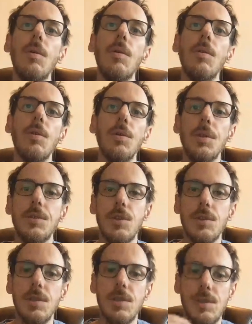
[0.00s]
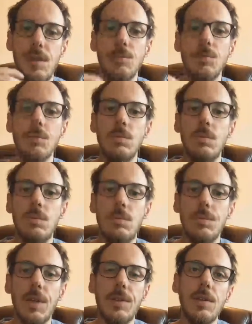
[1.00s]
So that just is
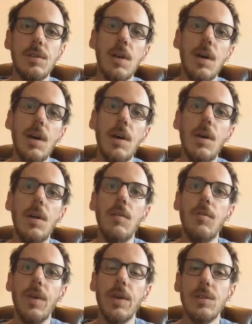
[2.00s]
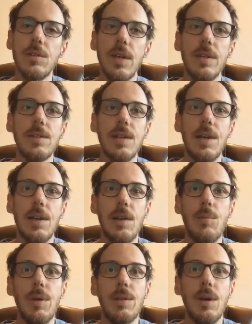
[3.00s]
some, that this thing stands a
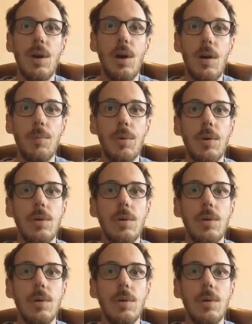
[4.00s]
little bit up.